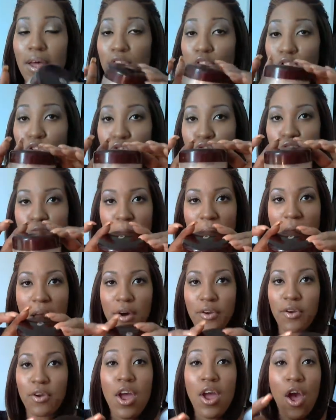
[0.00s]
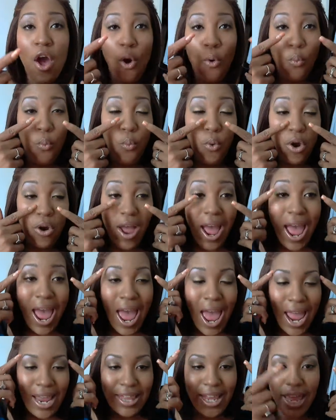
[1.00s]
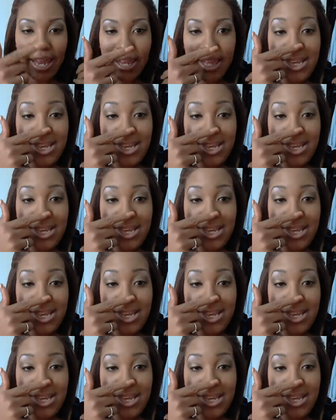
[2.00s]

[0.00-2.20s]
Loose Powder where I highlighted